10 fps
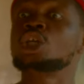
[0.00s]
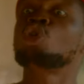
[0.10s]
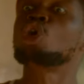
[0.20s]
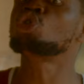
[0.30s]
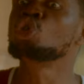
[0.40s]

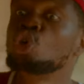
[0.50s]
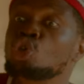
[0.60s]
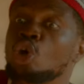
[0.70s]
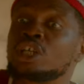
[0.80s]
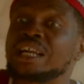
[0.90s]
Don't you
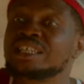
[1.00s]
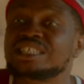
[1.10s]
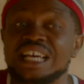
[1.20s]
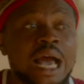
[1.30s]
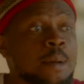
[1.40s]
know that this
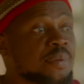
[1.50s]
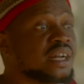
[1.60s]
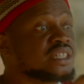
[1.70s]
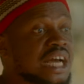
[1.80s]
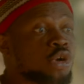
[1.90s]
hair
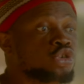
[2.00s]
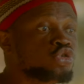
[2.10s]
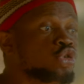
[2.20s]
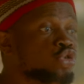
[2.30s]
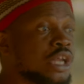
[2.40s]
apparent, according
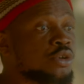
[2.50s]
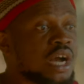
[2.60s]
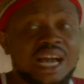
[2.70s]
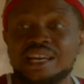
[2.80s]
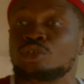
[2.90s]
to you, that you are
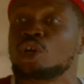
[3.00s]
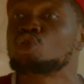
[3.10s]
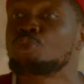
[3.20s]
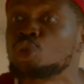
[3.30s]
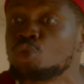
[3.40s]
carrying, you are
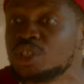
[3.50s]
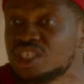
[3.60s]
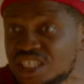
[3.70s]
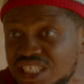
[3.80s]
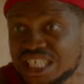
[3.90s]
supposed to be
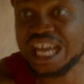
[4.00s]
teaching the